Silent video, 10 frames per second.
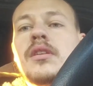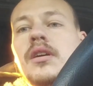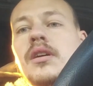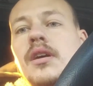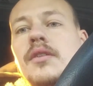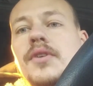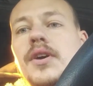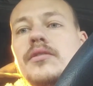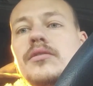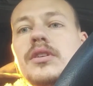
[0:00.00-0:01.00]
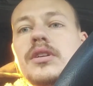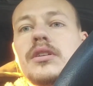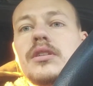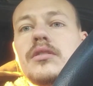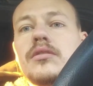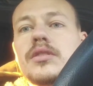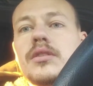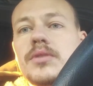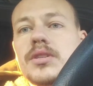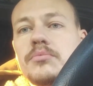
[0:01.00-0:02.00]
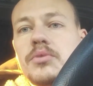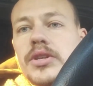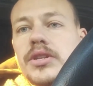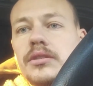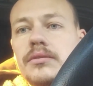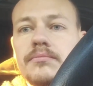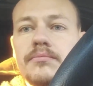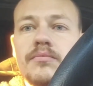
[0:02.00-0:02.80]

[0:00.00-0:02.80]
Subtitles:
I found a little something disappointing.